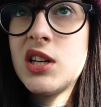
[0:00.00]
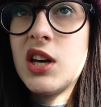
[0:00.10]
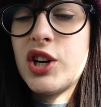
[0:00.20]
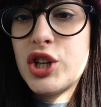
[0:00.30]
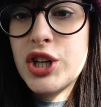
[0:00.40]

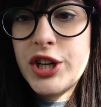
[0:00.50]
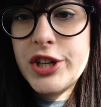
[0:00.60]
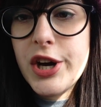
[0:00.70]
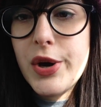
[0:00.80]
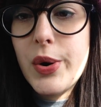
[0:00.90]
a cookie
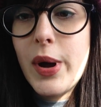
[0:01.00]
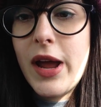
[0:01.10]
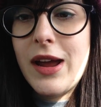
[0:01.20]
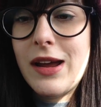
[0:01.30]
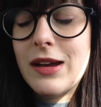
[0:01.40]
dough
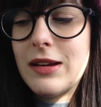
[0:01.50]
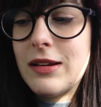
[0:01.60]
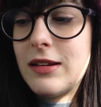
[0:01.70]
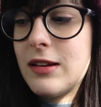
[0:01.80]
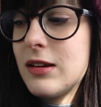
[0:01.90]

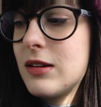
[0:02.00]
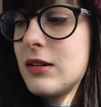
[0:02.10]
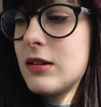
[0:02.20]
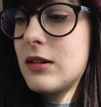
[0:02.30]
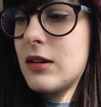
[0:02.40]
and
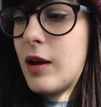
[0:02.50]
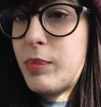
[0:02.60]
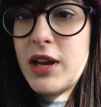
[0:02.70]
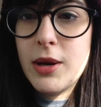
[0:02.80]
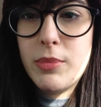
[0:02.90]
a
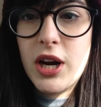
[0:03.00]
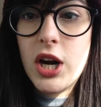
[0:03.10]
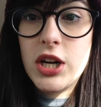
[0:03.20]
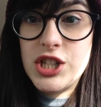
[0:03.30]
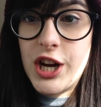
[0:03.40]
peanut butter
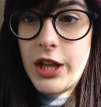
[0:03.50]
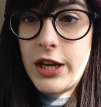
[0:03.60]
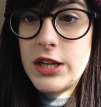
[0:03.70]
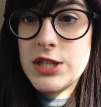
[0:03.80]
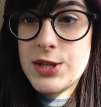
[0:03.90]
and
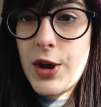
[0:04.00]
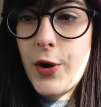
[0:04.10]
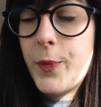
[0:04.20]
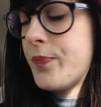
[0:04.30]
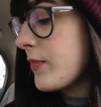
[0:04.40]
jelly.
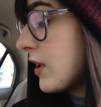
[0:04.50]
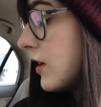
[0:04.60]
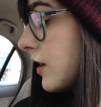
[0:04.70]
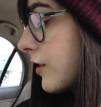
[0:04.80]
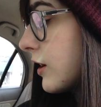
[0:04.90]
So
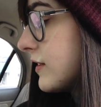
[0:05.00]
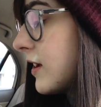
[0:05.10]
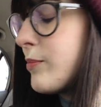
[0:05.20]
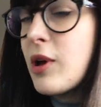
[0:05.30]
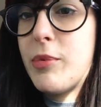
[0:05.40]
they're all
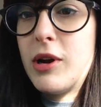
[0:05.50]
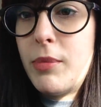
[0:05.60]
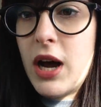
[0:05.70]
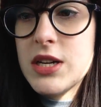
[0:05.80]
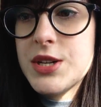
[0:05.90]
taped up in a
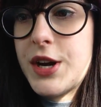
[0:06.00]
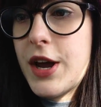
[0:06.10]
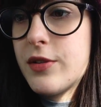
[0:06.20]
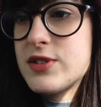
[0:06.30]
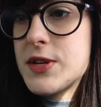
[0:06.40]
box right
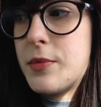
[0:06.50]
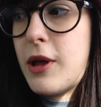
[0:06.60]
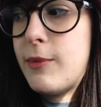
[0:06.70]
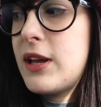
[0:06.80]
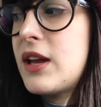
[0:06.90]
now, so
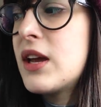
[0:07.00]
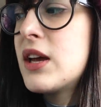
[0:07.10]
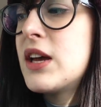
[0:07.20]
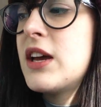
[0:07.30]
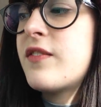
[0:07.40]
maybe
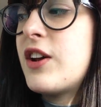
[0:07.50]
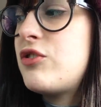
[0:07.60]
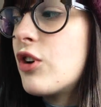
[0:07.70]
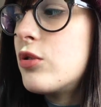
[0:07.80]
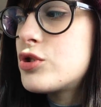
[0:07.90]
if I
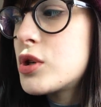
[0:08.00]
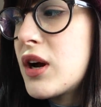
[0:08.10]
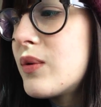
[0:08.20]
don't try